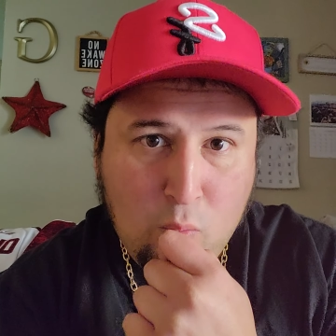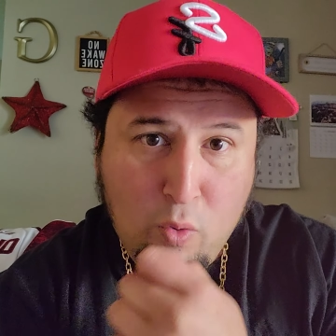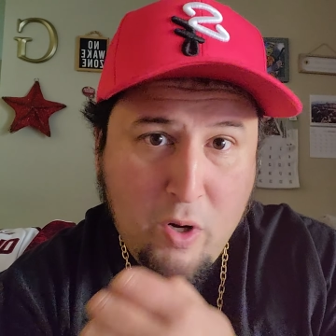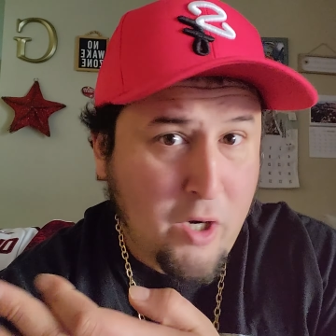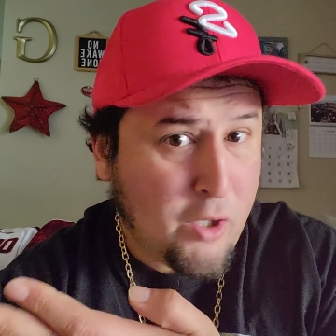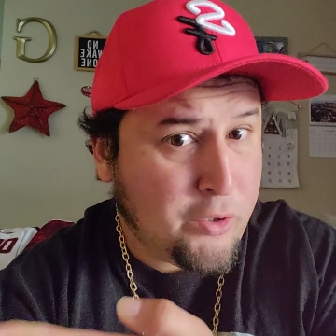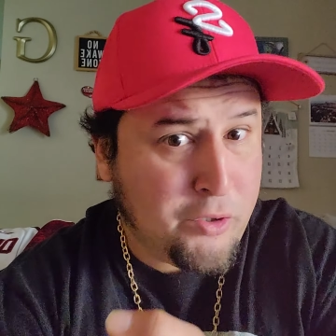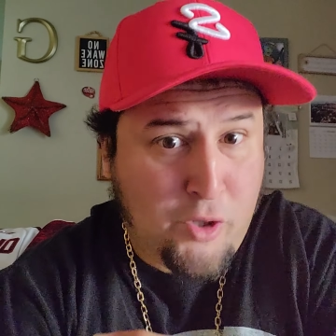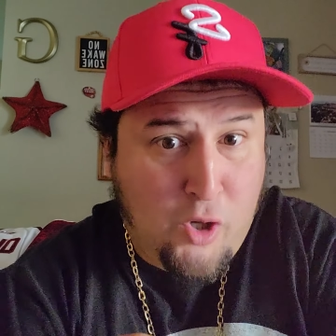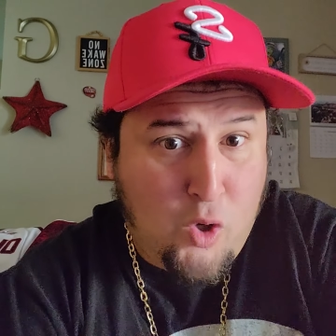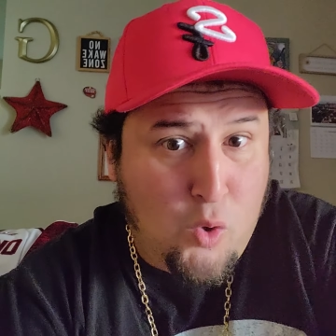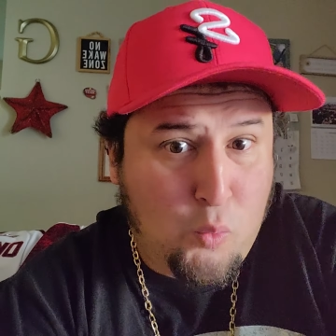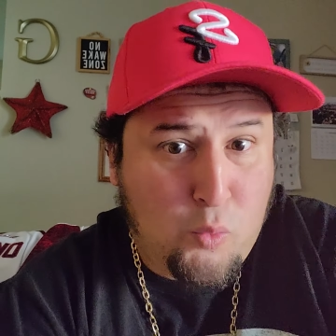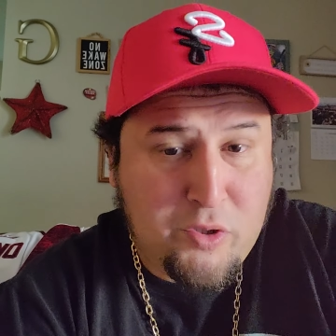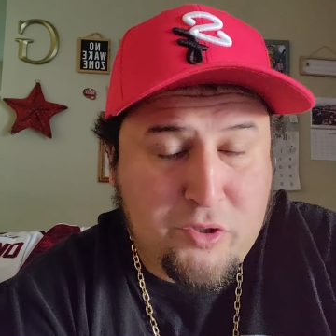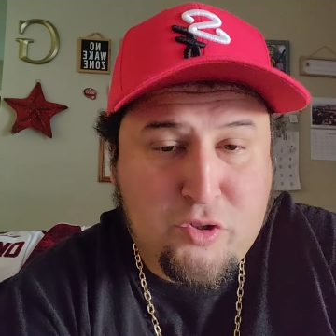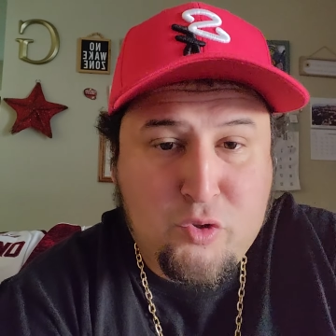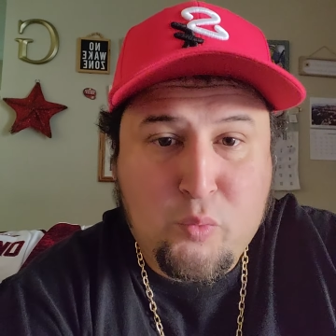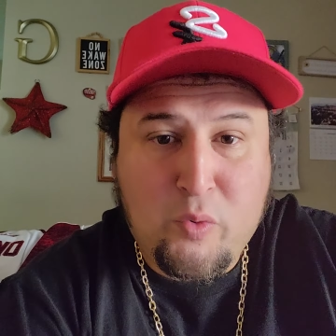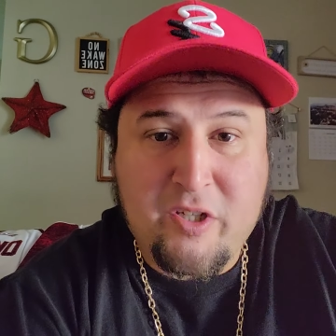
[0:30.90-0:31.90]
We don't know
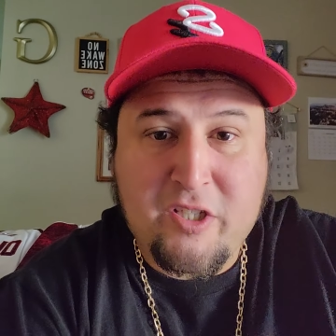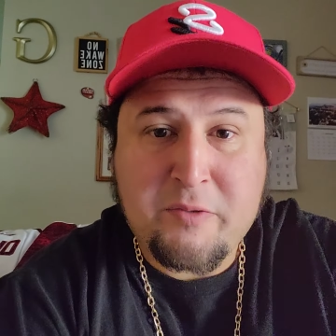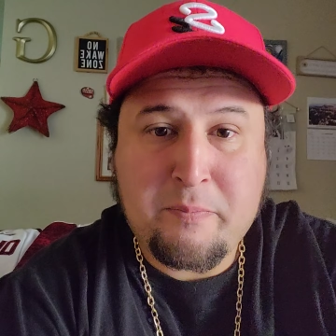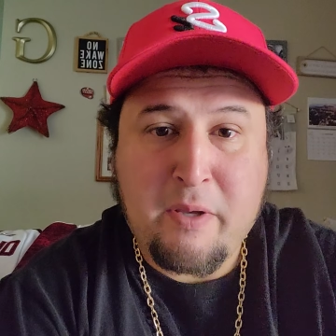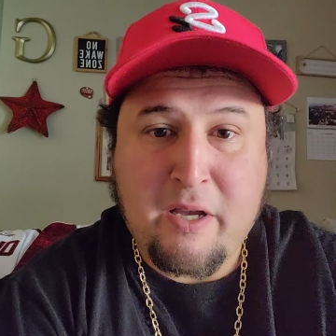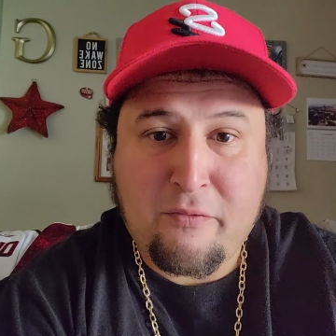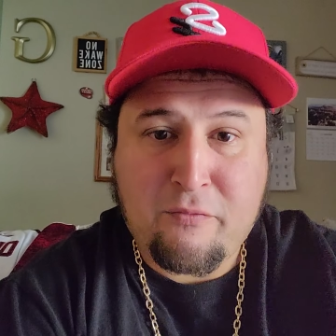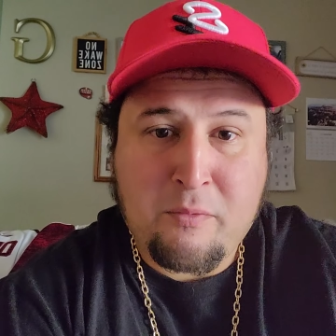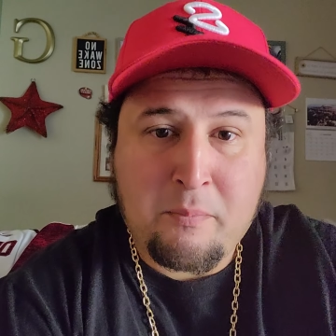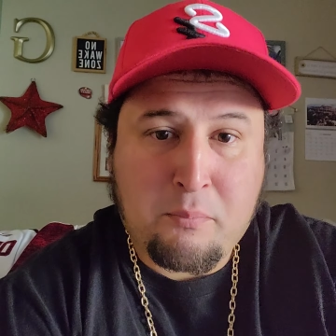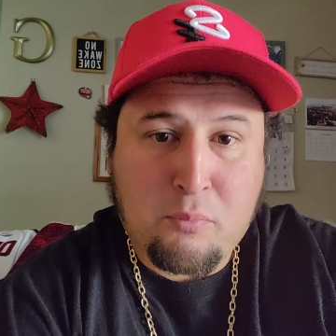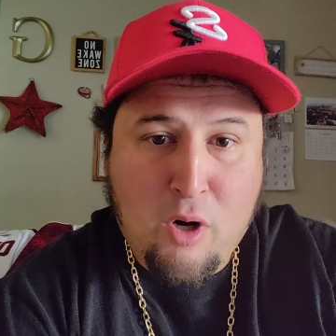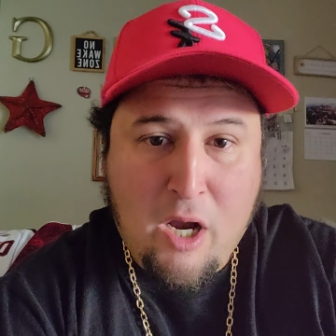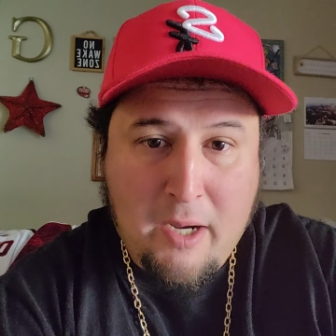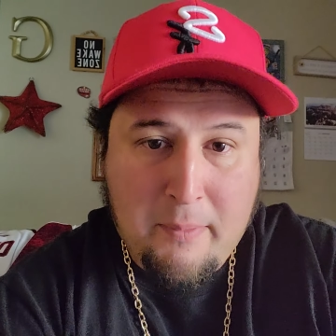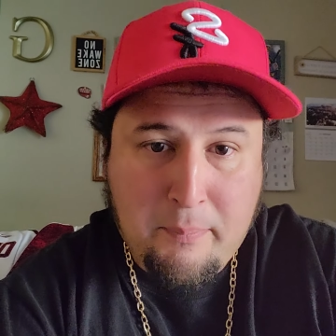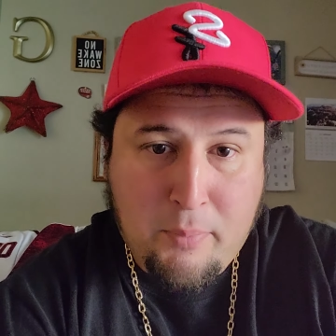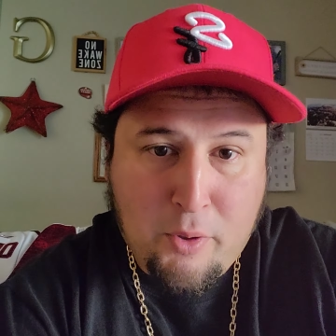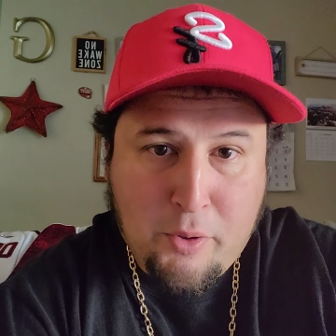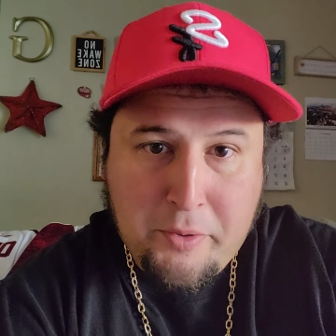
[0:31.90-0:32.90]
what to expect from
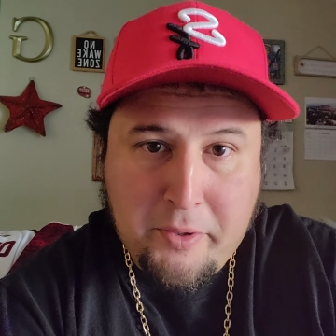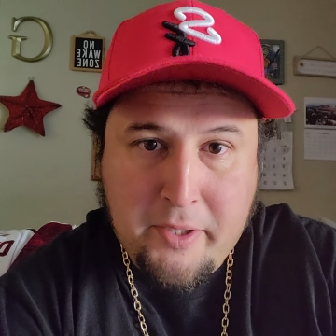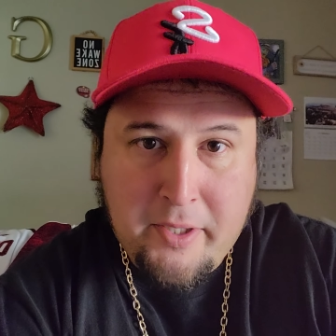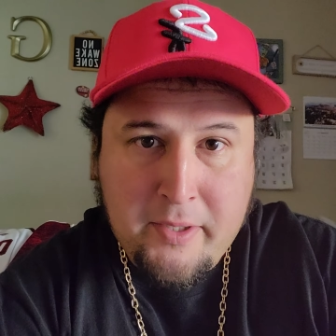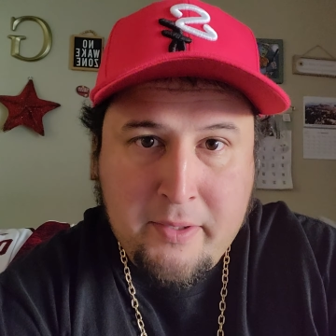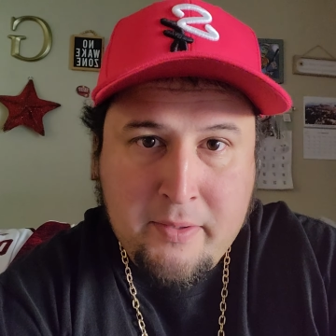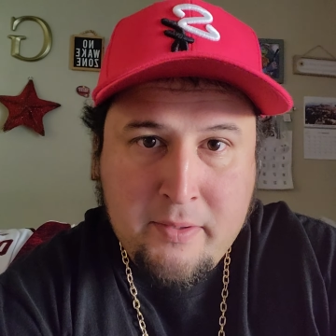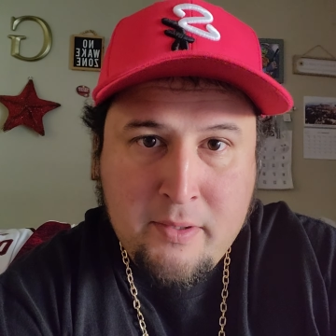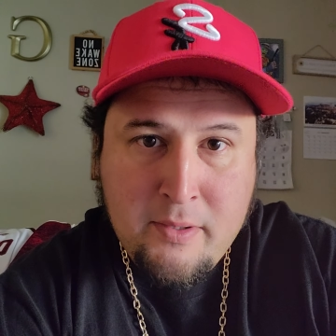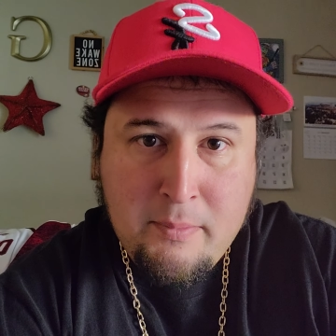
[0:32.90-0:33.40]
Brock Purdy,